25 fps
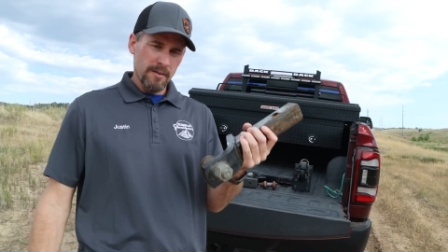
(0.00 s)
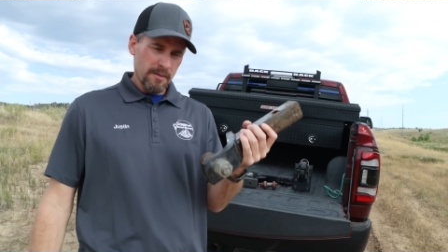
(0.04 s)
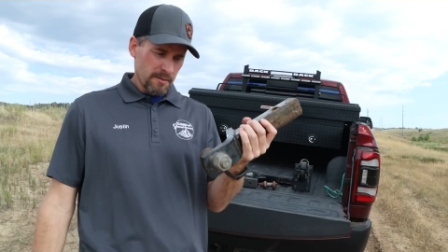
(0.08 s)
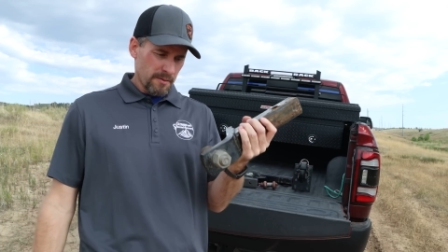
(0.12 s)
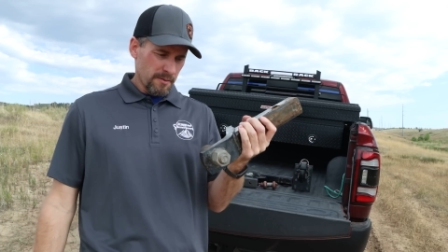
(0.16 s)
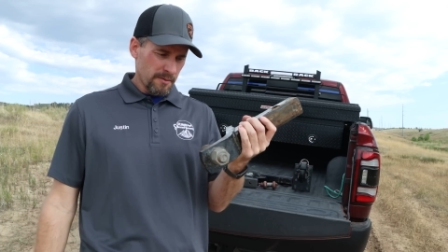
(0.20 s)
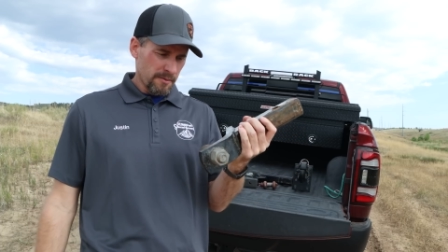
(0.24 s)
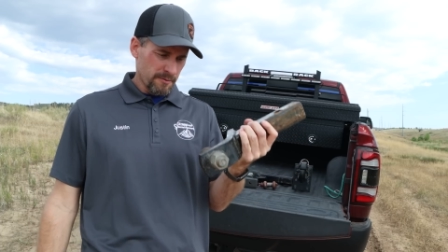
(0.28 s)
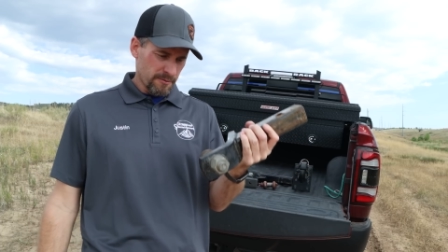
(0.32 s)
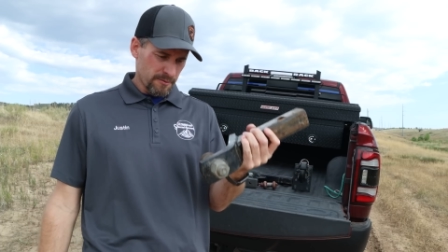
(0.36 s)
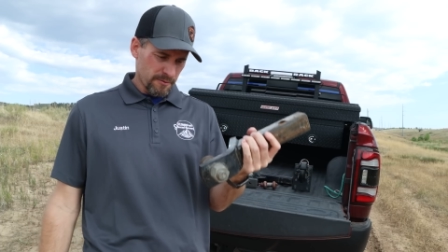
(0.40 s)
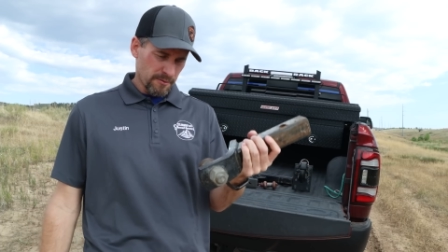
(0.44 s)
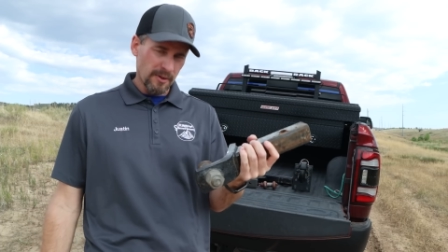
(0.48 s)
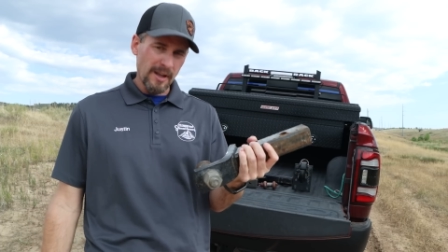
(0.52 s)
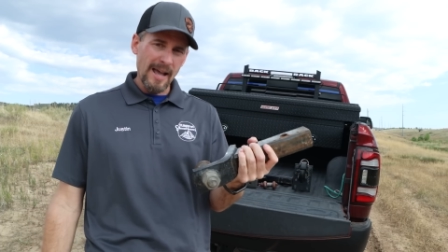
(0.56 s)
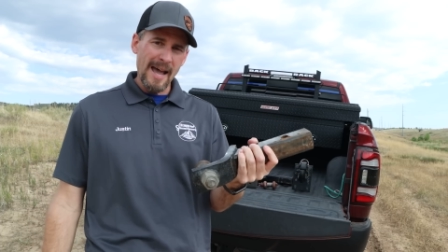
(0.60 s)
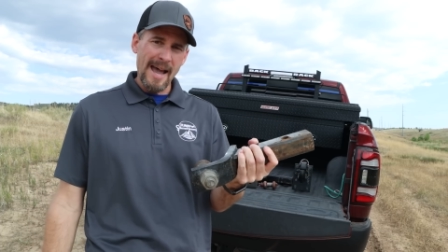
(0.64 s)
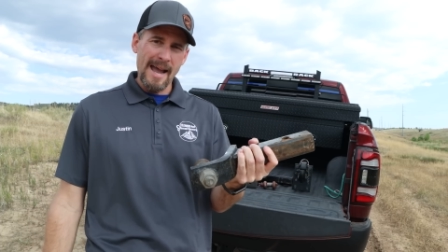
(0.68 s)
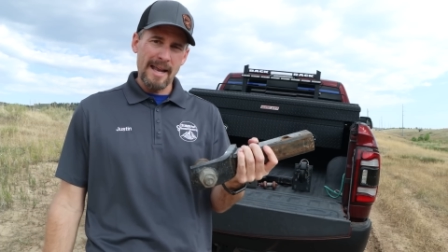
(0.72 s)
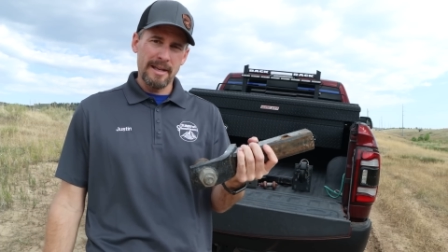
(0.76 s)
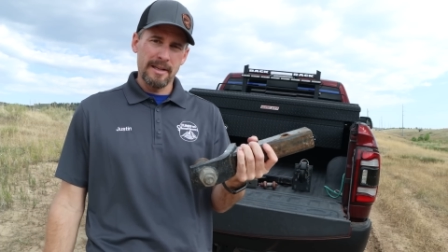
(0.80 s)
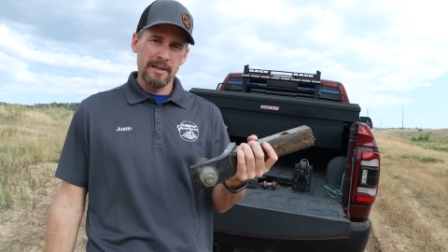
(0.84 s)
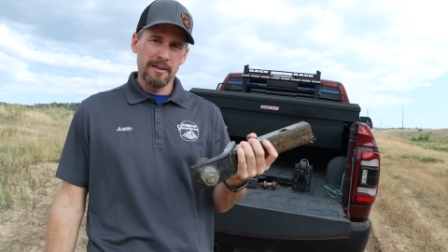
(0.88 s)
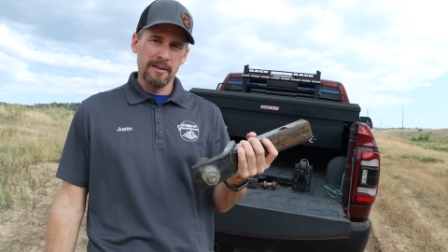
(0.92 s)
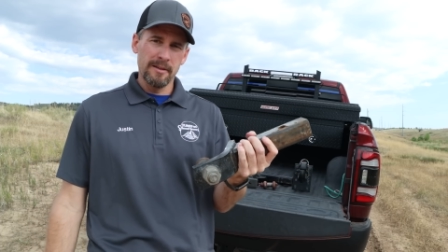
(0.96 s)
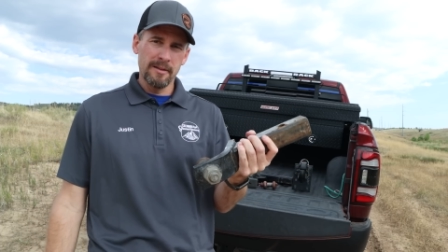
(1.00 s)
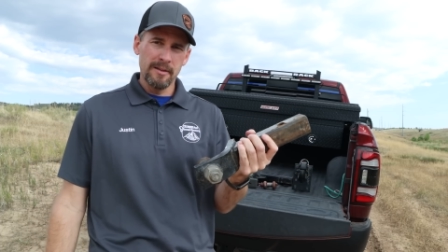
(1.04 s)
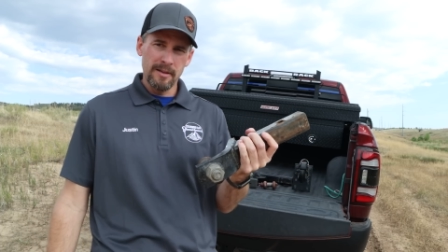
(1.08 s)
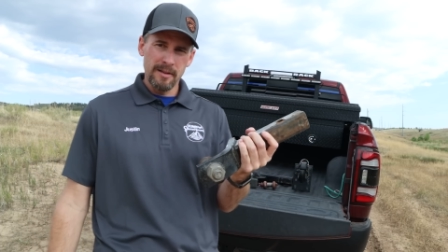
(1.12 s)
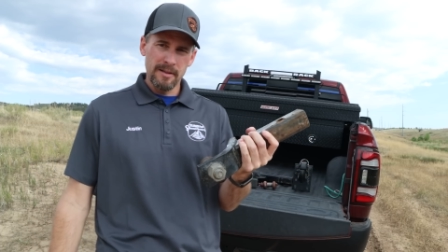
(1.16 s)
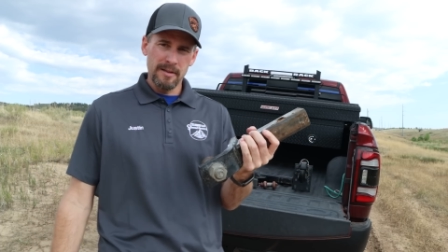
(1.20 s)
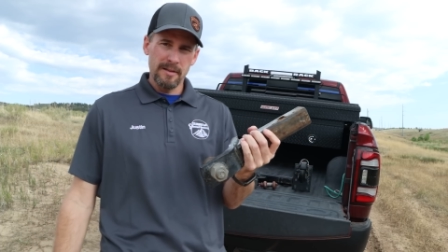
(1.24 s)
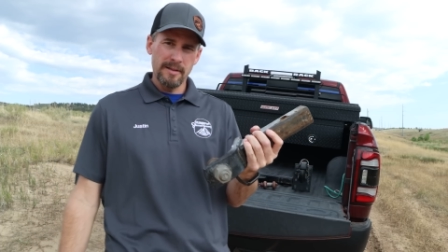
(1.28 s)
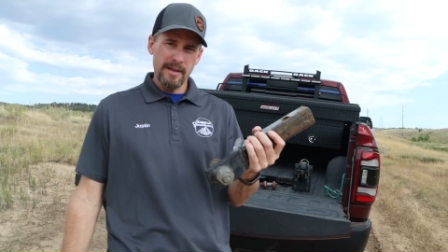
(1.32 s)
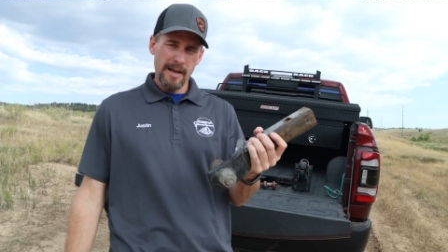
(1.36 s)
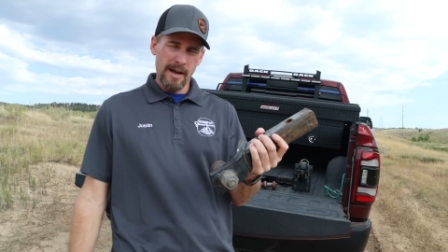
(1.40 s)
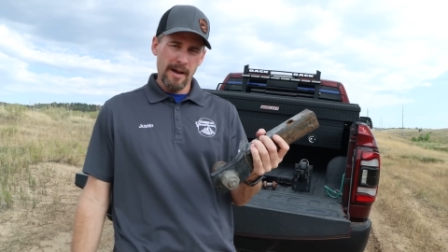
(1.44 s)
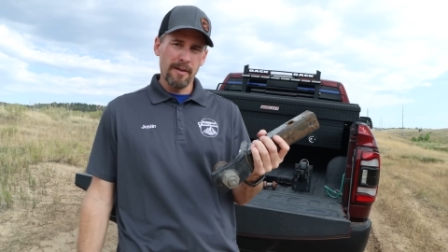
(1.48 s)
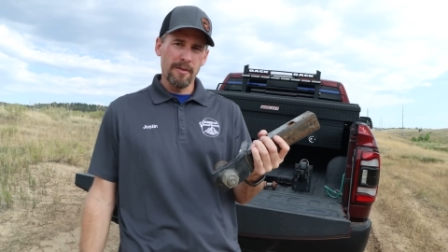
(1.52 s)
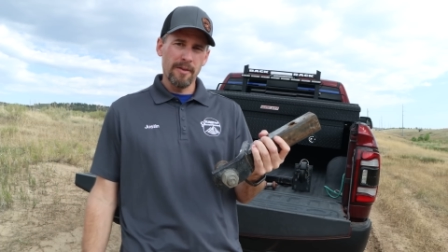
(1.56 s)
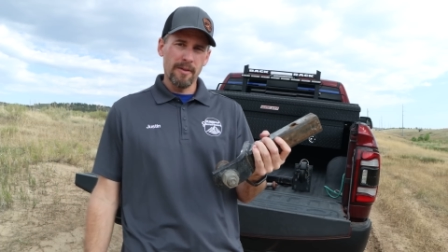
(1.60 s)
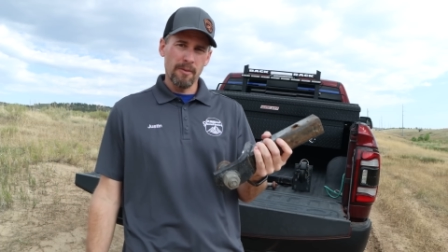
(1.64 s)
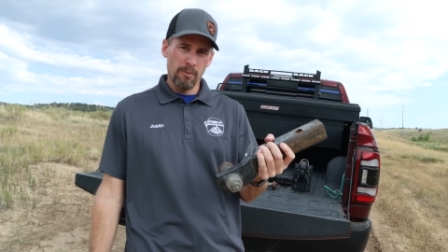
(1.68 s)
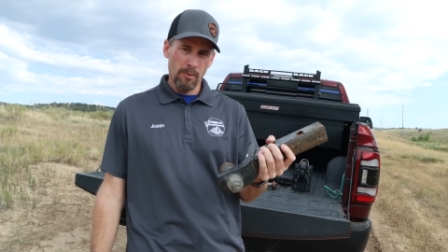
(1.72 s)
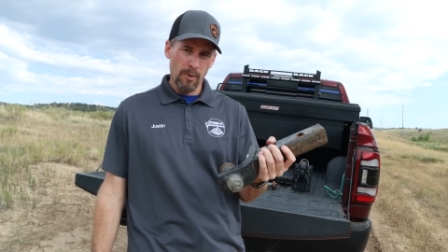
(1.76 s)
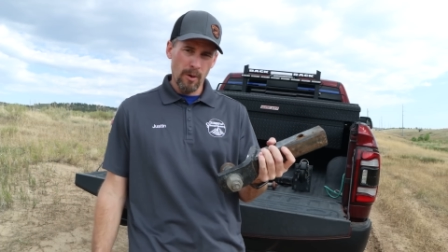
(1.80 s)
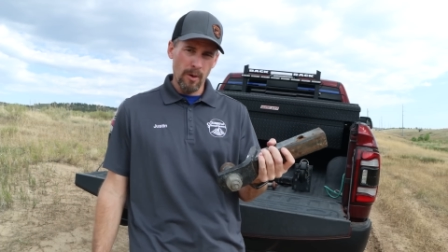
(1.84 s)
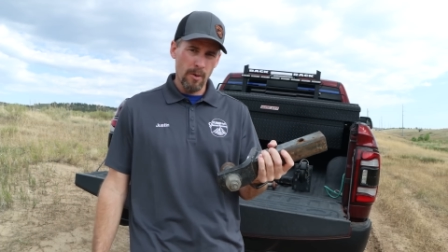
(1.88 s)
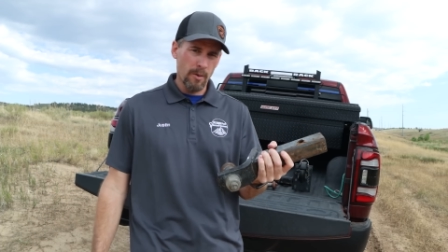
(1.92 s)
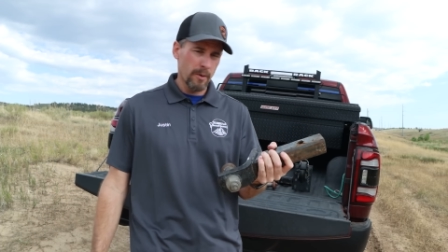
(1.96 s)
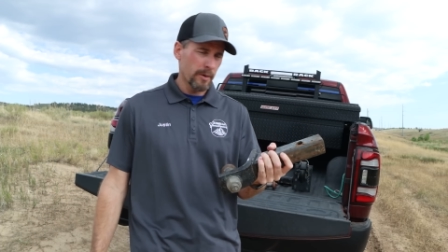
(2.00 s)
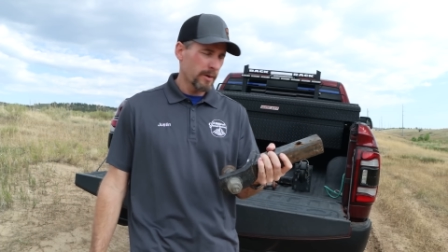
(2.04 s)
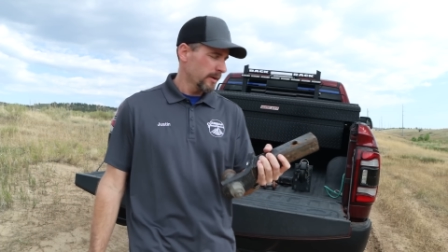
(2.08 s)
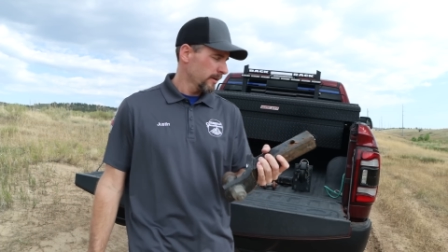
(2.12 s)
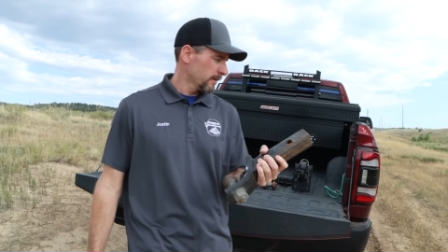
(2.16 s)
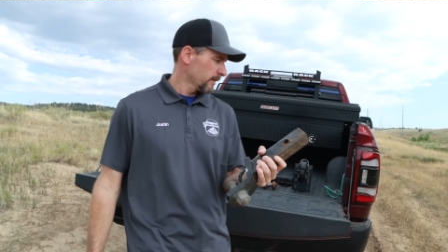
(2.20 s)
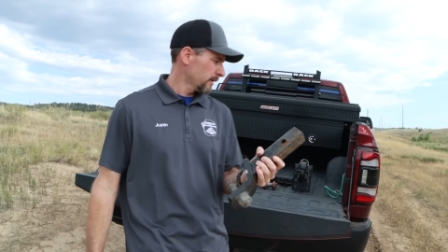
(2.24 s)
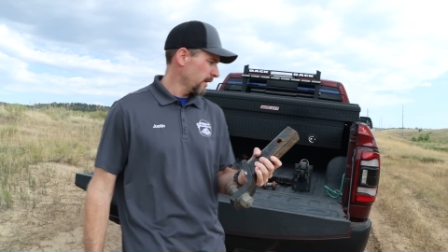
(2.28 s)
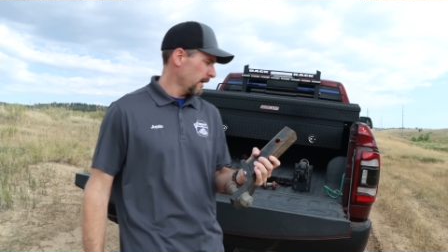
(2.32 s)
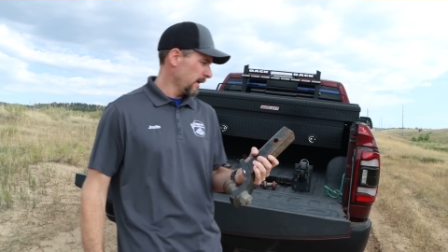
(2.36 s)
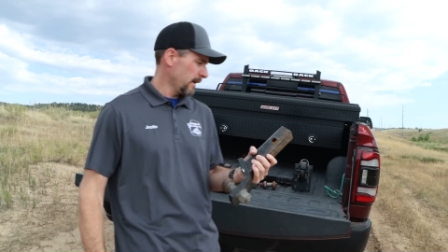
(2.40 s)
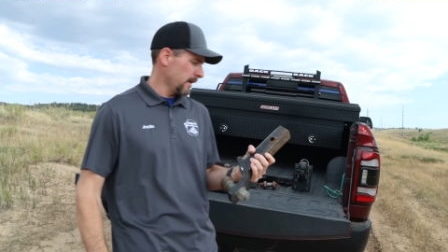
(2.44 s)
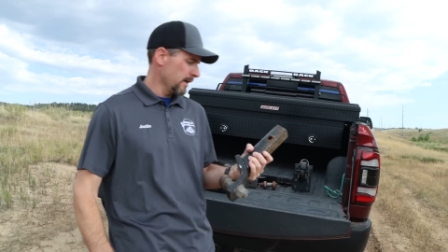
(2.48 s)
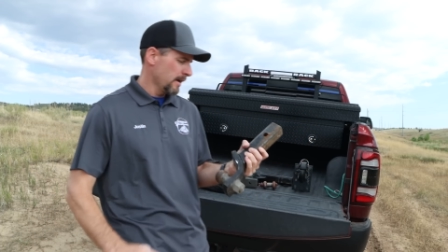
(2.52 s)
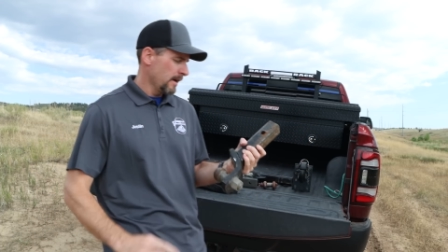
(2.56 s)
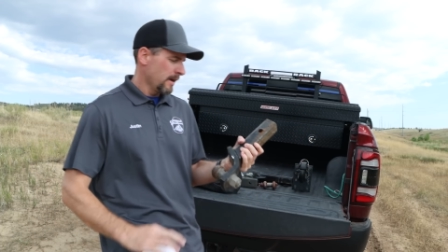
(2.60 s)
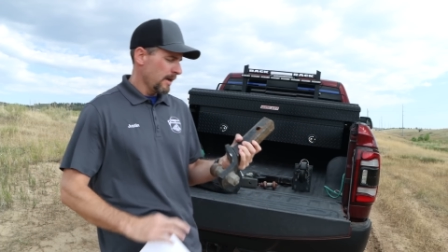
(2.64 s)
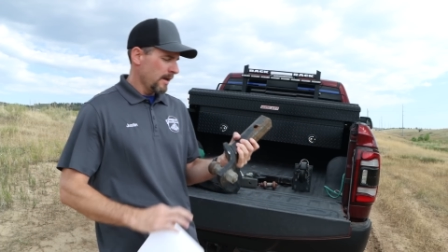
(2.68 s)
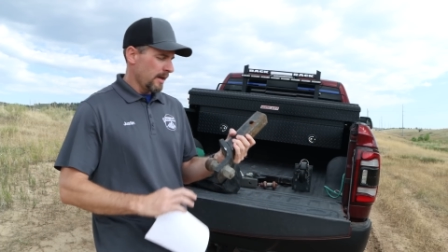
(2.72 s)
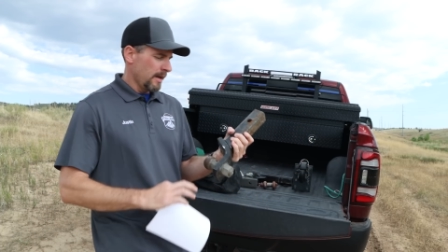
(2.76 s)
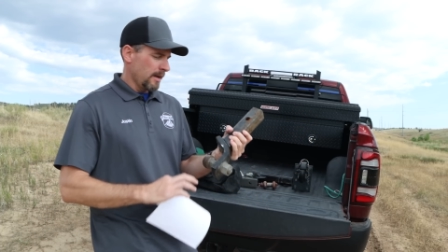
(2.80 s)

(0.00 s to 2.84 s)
flat down the road, okay?